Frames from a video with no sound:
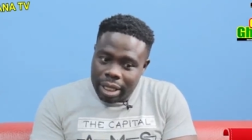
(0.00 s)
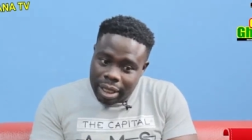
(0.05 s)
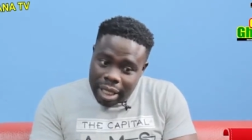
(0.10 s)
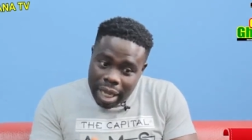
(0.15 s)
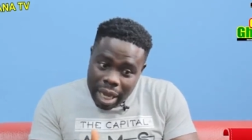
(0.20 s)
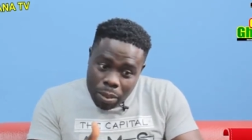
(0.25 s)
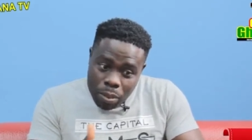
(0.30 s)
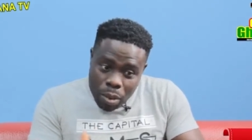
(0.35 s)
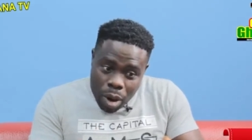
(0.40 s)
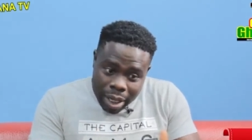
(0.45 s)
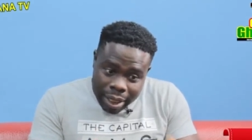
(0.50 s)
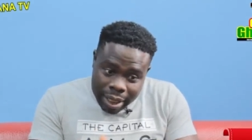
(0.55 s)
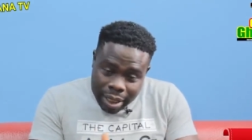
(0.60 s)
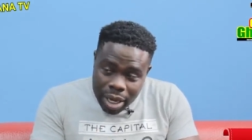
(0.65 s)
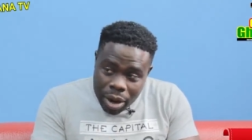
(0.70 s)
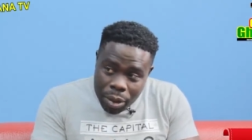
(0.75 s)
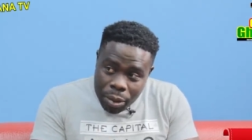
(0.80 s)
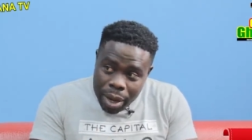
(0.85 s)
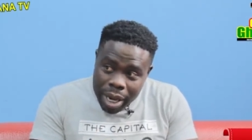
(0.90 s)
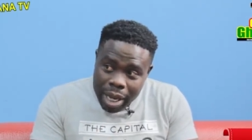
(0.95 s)
Say a
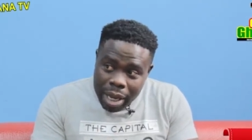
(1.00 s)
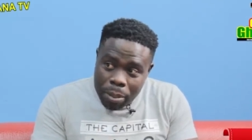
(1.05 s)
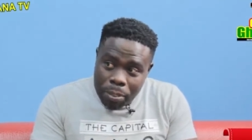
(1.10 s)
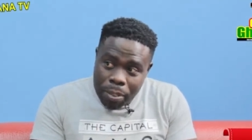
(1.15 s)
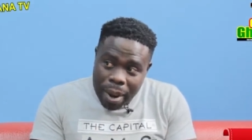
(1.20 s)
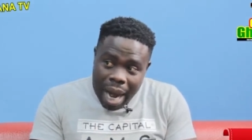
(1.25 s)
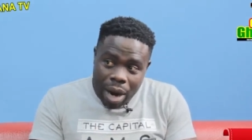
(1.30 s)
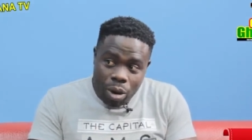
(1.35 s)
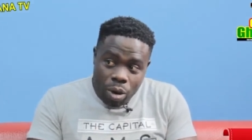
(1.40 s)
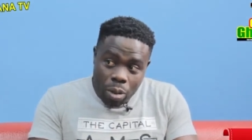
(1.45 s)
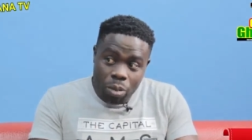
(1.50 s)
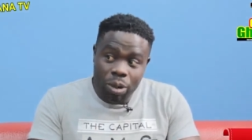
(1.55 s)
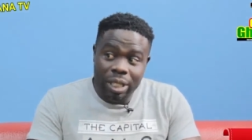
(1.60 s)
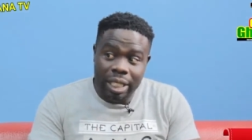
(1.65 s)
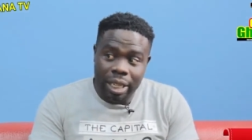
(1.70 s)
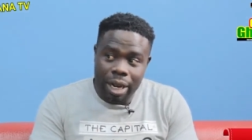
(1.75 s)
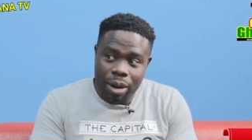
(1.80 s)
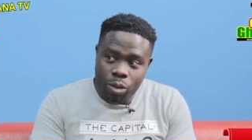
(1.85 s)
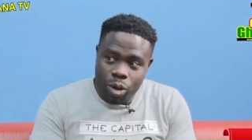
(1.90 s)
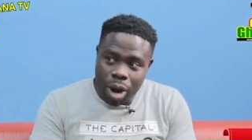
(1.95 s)
boxing ring pan or
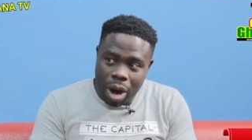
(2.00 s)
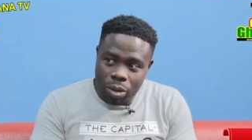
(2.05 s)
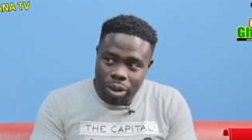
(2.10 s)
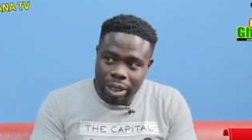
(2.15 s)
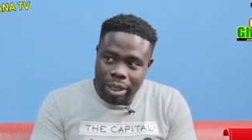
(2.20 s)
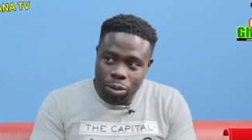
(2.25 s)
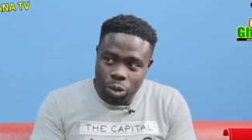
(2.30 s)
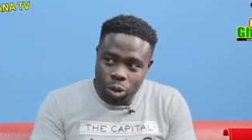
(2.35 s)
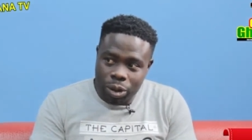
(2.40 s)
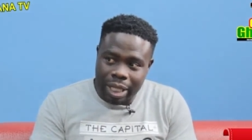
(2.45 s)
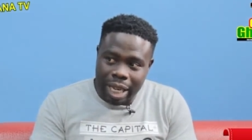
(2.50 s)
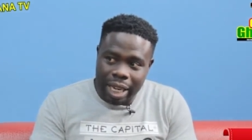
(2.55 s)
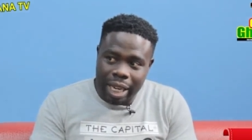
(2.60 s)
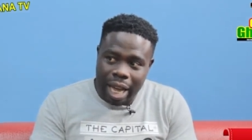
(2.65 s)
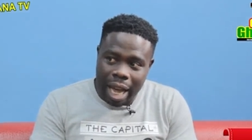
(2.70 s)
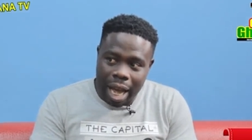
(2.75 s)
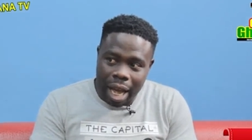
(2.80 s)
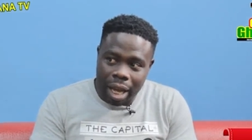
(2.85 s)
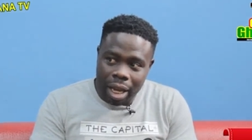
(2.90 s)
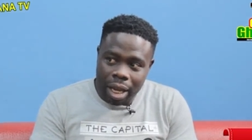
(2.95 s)
mujinamu with
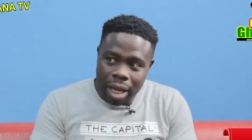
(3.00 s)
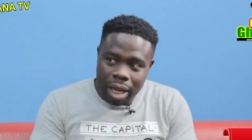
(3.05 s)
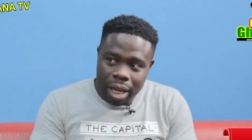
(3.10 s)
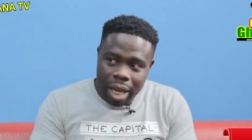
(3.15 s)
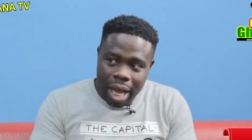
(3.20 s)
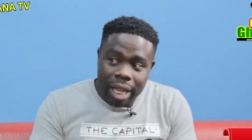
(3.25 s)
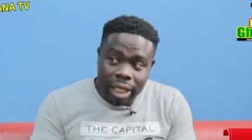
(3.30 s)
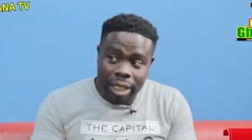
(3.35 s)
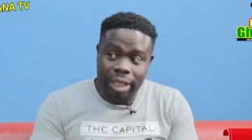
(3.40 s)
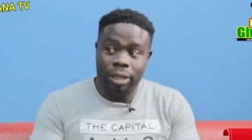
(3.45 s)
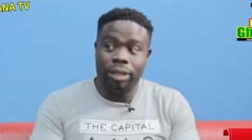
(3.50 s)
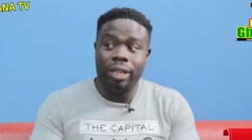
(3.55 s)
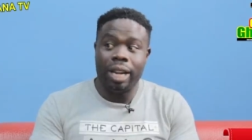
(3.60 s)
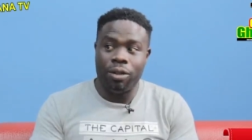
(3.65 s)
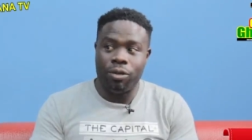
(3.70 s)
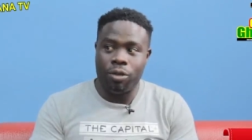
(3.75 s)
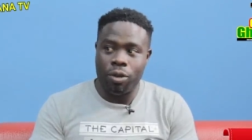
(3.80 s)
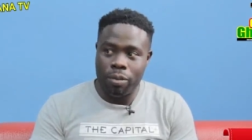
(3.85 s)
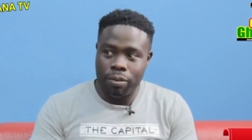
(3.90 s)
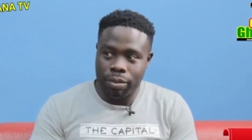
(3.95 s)
Musenka, angel
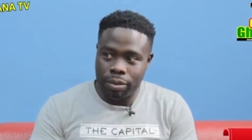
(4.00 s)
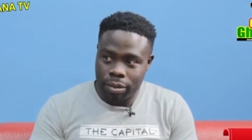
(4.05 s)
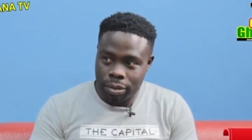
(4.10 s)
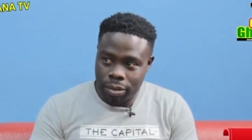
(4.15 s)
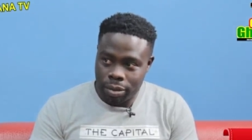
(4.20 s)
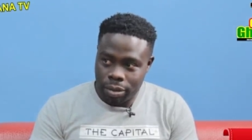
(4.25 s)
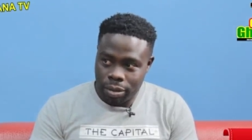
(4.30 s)
da form.